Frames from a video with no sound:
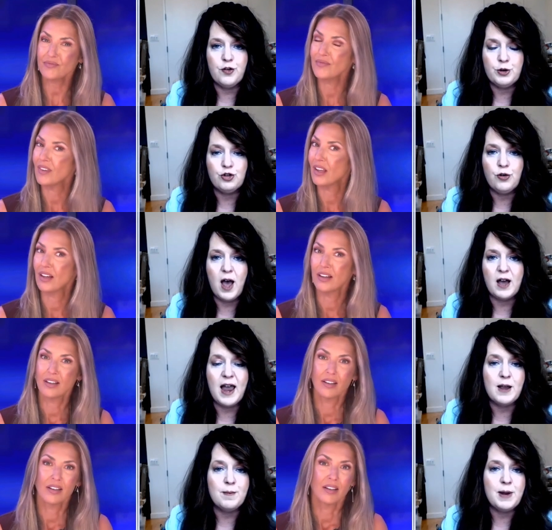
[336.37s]
Speaker 1: from a
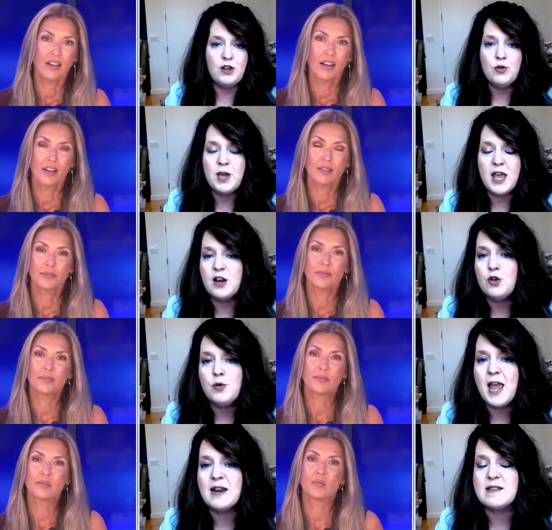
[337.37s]
truck. And I mean, you can't
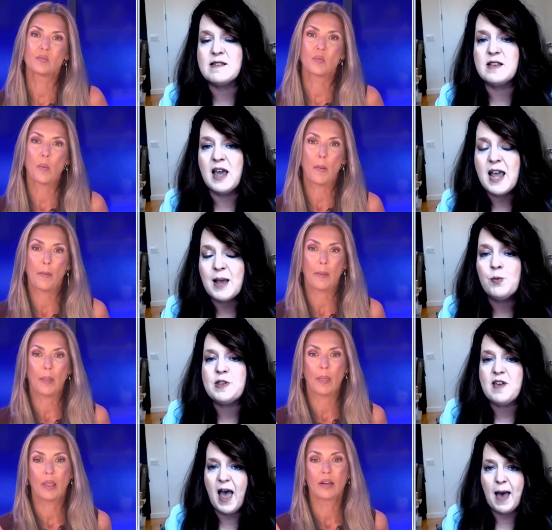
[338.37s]
you can't escape
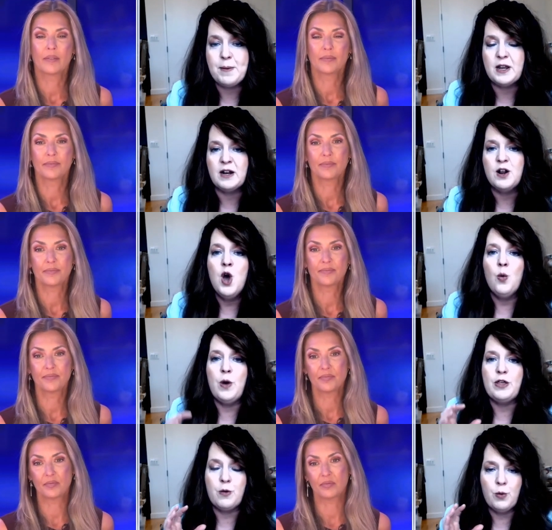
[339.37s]
what's happening
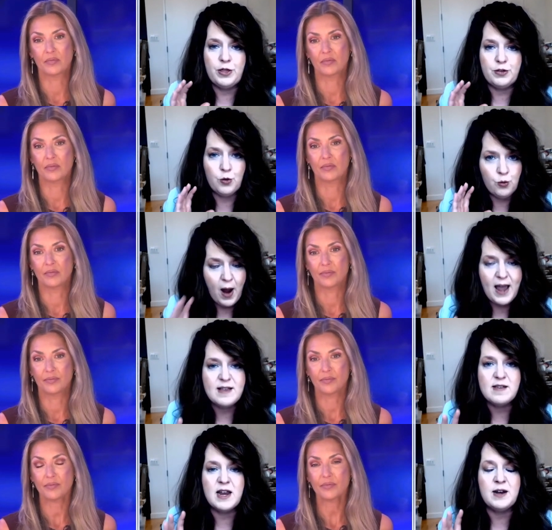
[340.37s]
with with
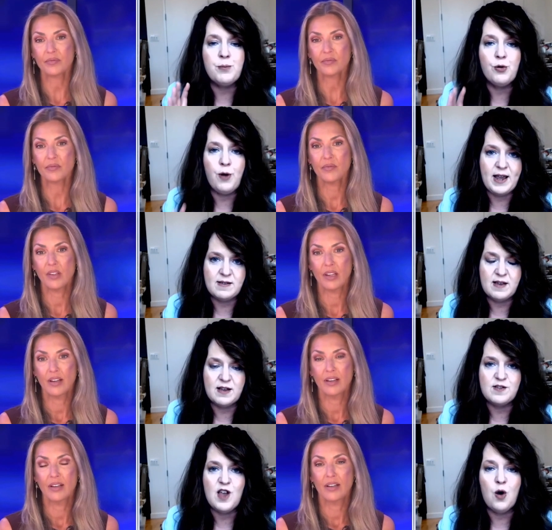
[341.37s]
rising
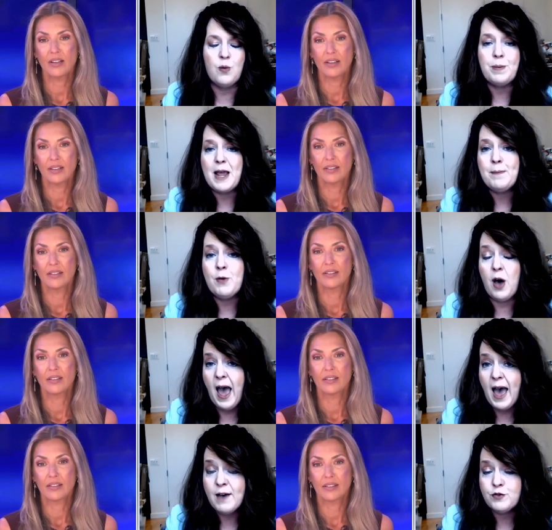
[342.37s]
prices. So people
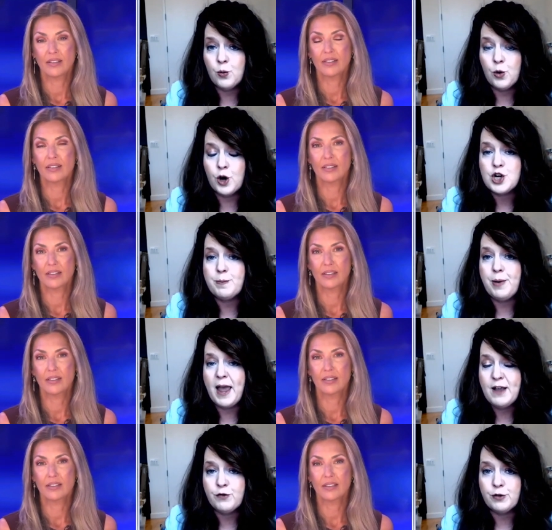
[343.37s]
have to work to
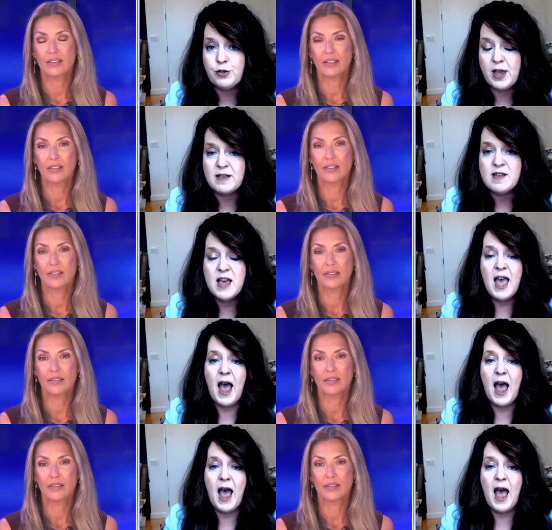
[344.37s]
pay for things.